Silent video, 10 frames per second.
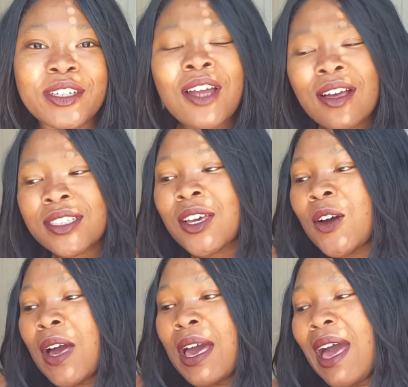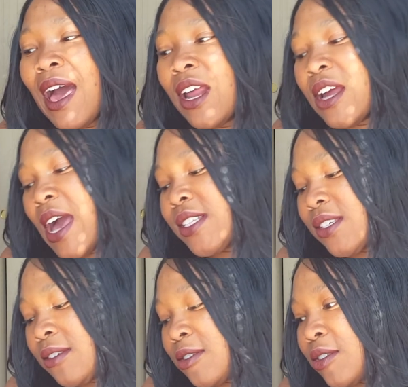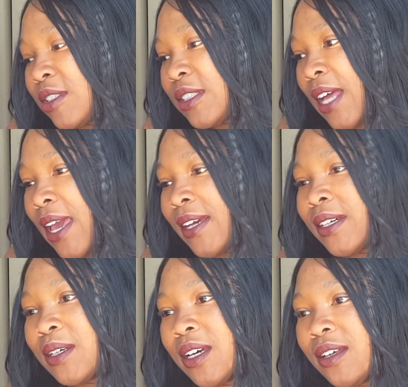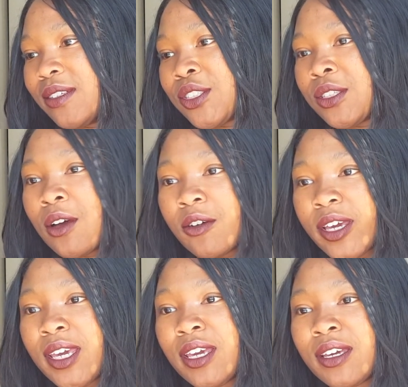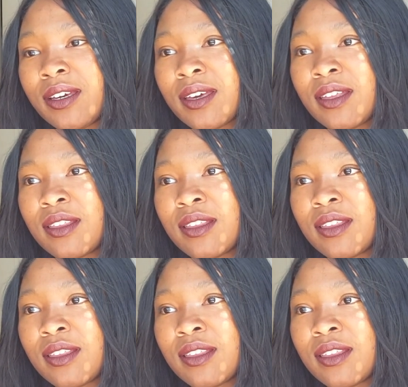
And also, I don't know, I do like showing